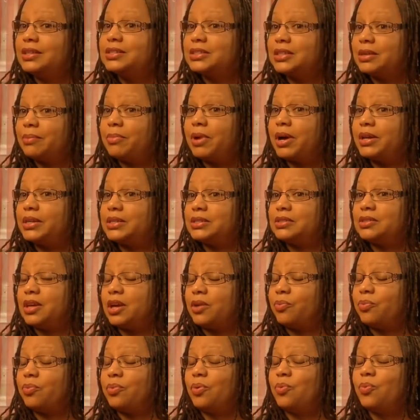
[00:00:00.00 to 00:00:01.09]
somebody's in
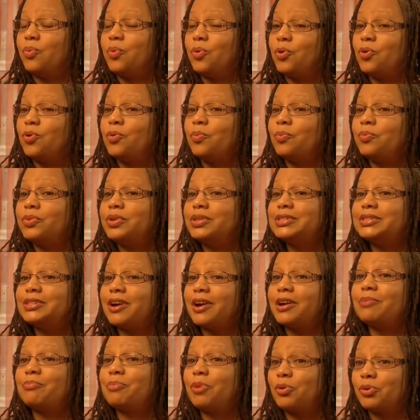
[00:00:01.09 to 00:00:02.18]
that room
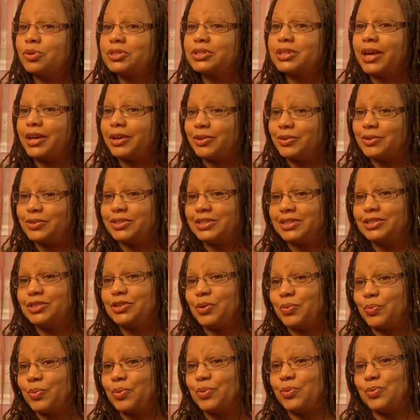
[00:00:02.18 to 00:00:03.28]
started motorcycles in
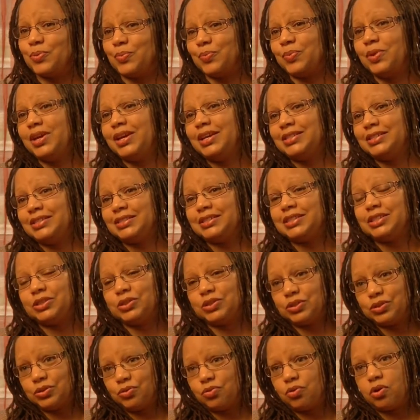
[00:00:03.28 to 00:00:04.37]
your room. She said you
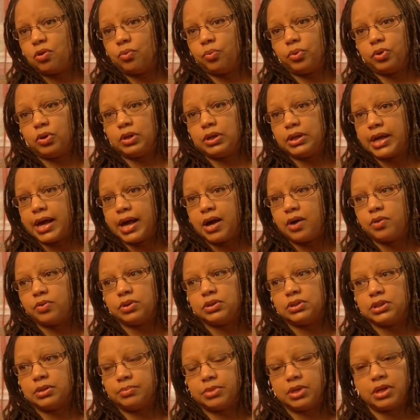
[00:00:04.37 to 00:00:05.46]
snore real loud
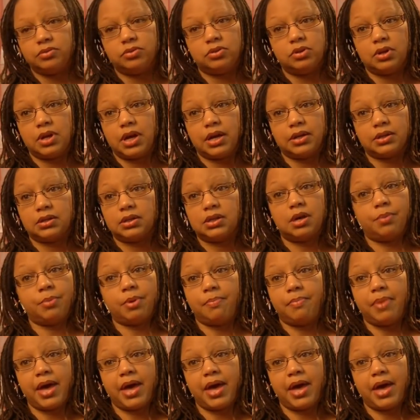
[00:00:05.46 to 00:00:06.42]
and sometimes you're not coming